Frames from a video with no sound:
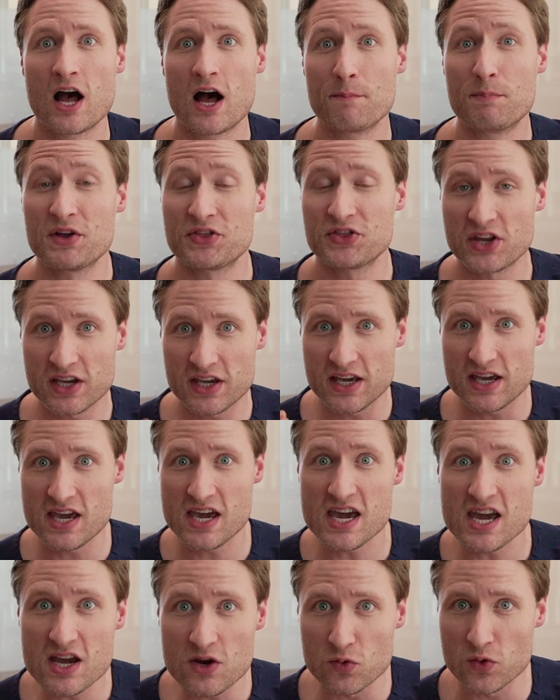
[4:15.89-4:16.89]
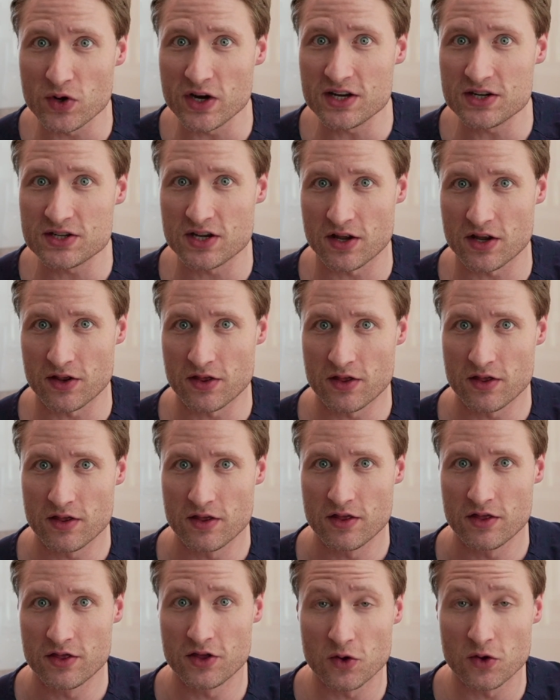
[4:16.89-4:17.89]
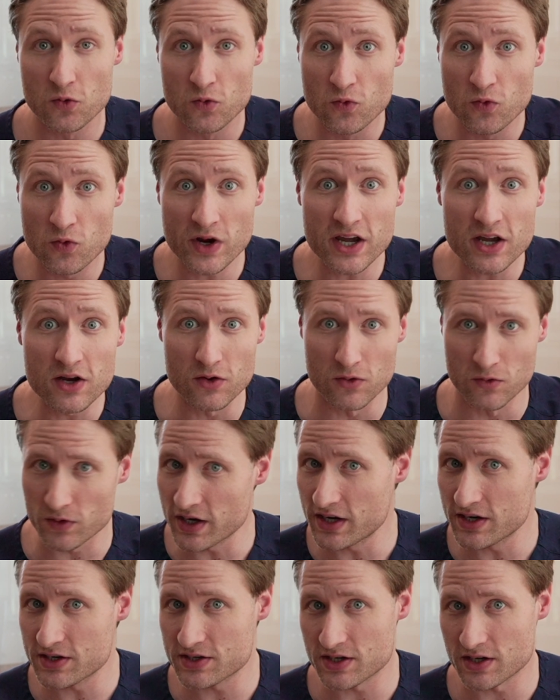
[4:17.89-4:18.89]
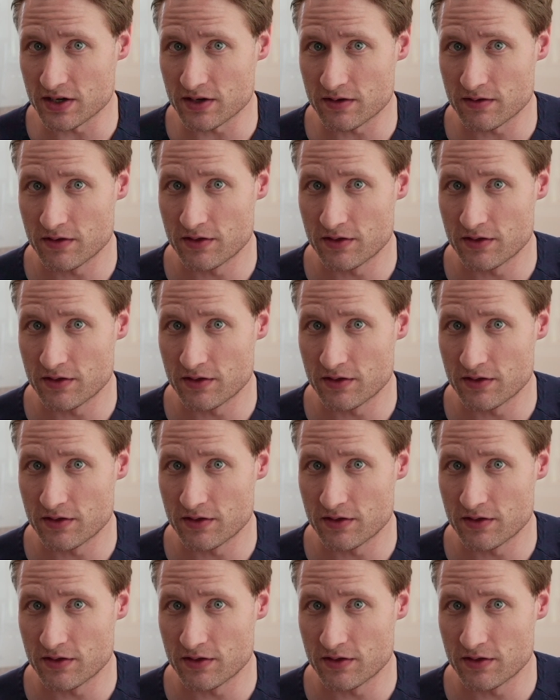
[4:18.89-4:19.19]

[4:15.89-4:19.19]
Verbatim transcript: But the key reason, the real reason